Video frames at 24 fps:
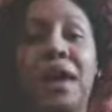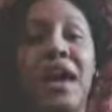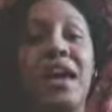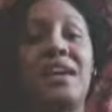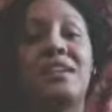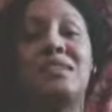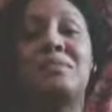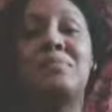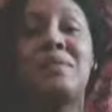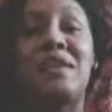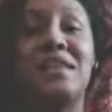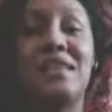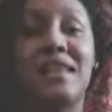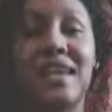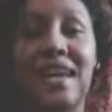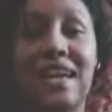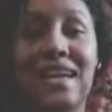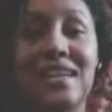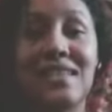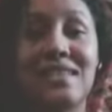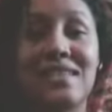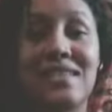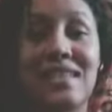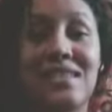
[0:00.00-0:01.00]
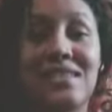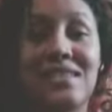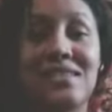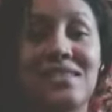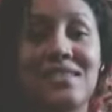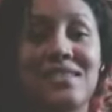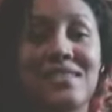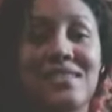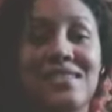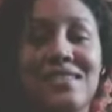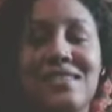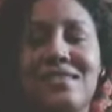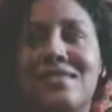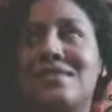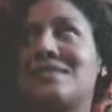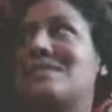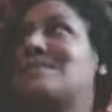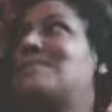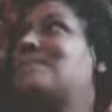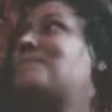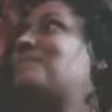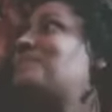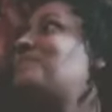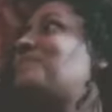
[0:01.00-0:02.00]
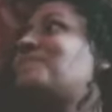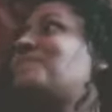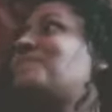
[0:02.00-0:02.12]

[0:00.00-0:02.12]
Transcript: backed by the ancestors,